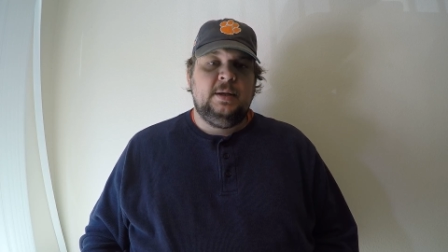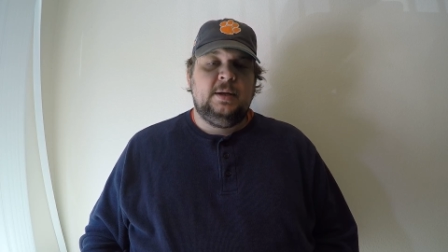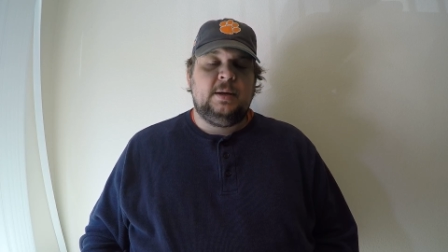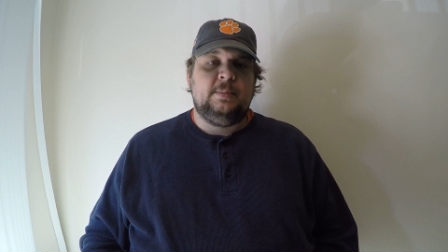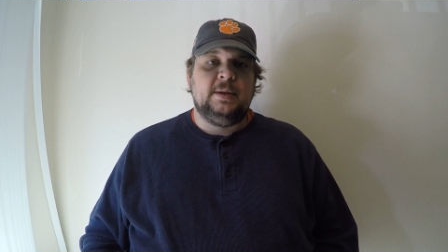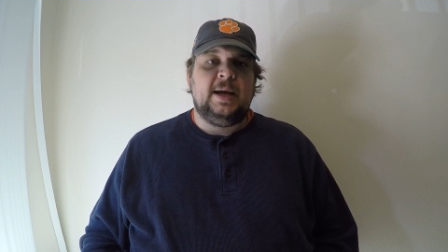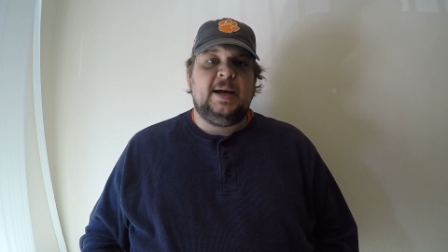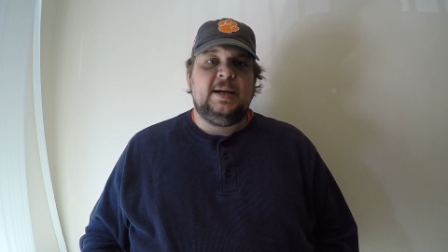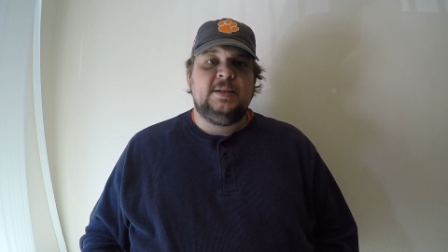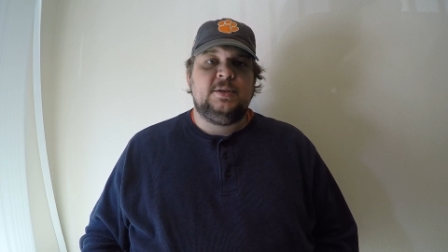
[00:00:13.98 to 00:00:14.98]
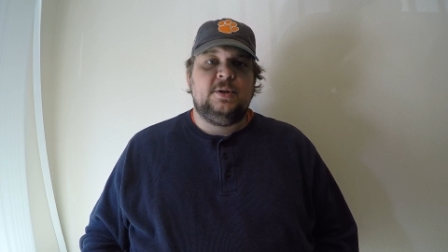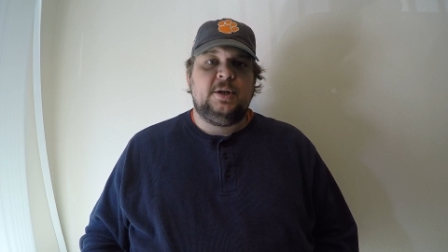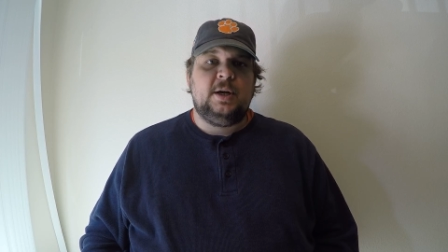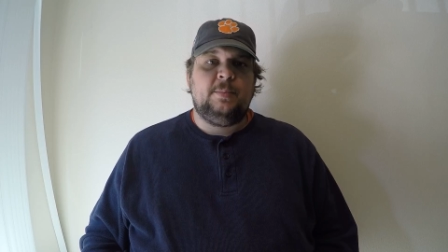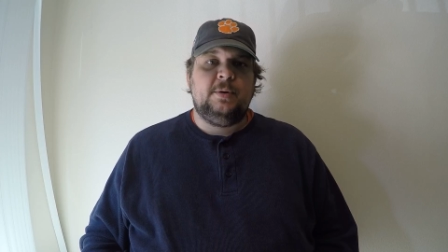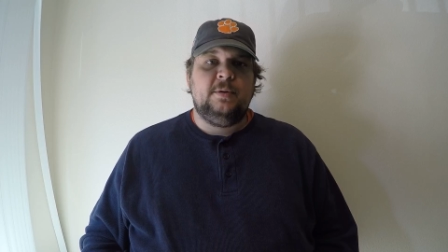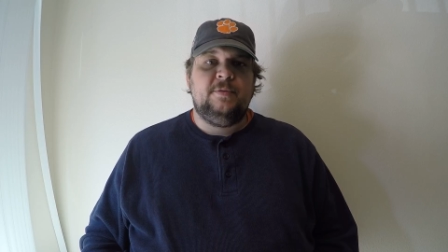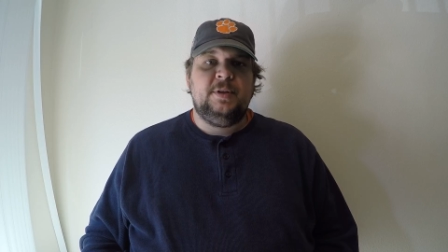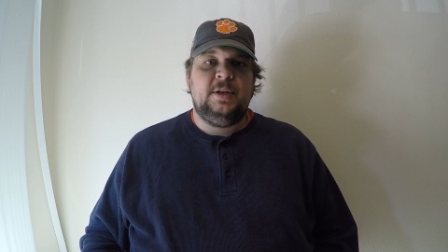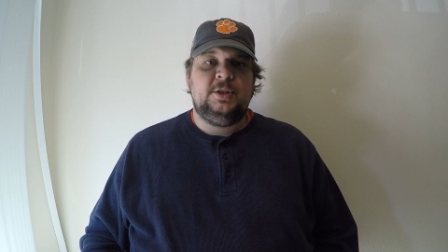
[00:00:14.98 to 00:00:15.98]
couple guys on a couple of
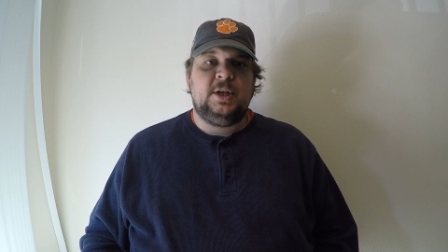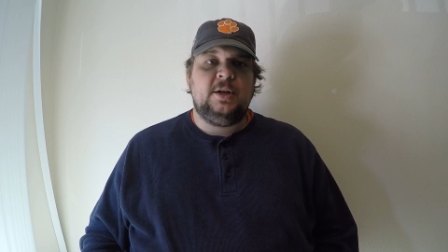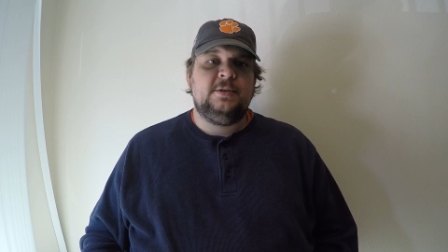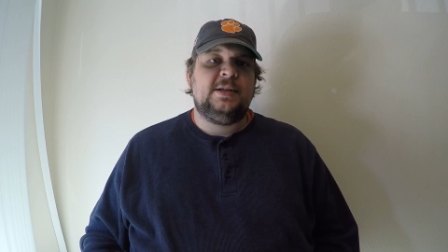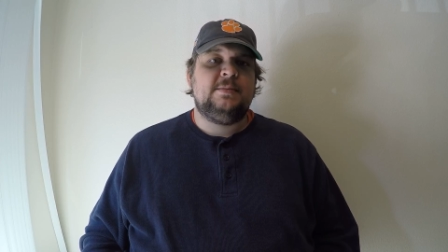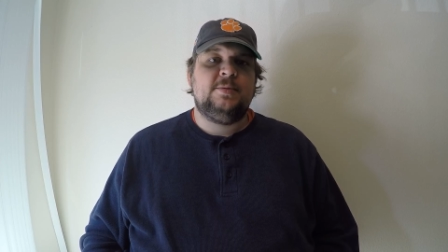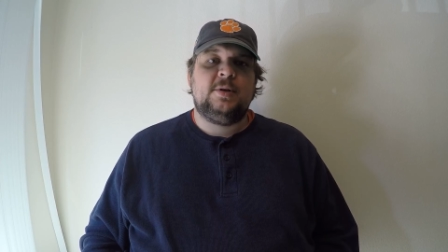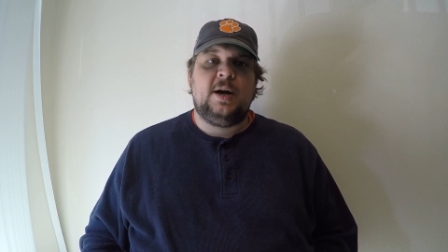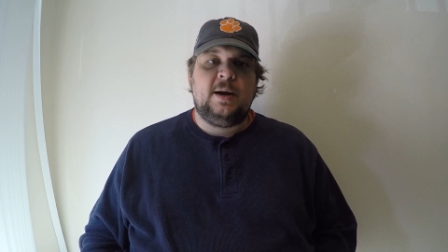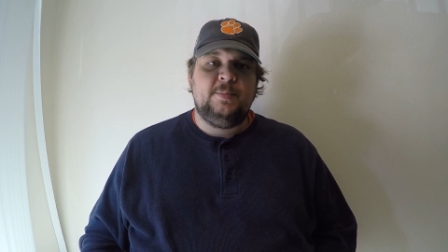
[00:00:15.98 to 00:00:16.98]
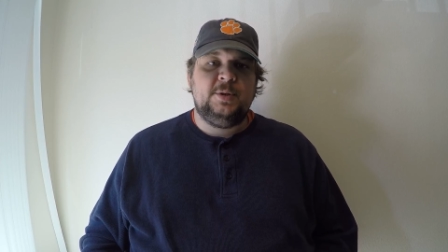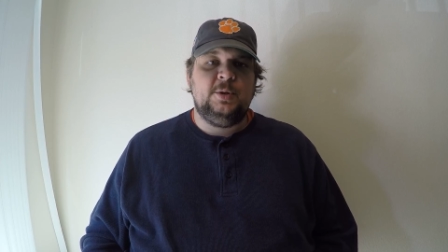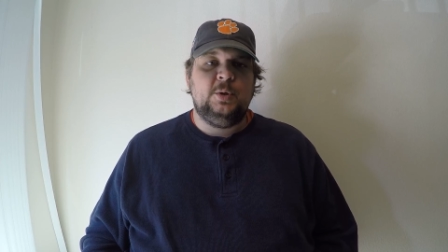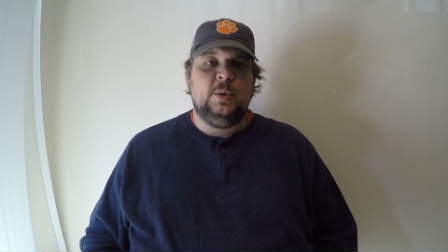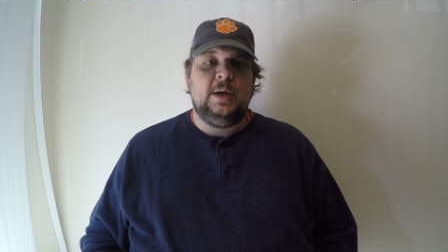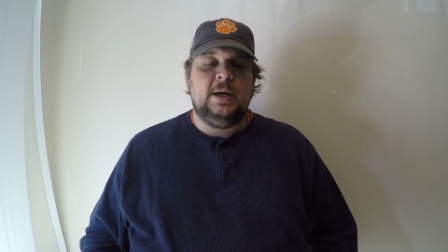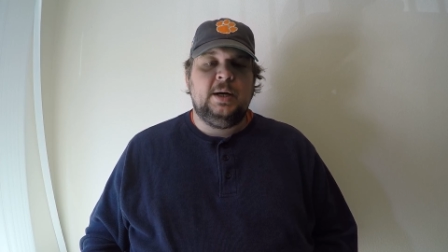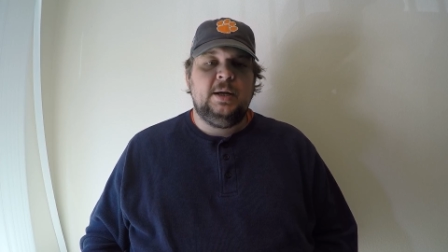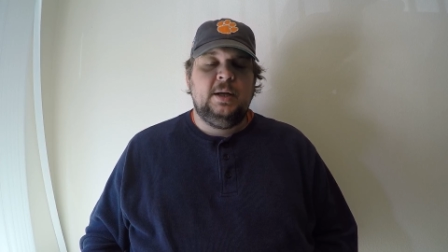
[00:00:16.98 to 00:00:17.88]
the channels I subscribe to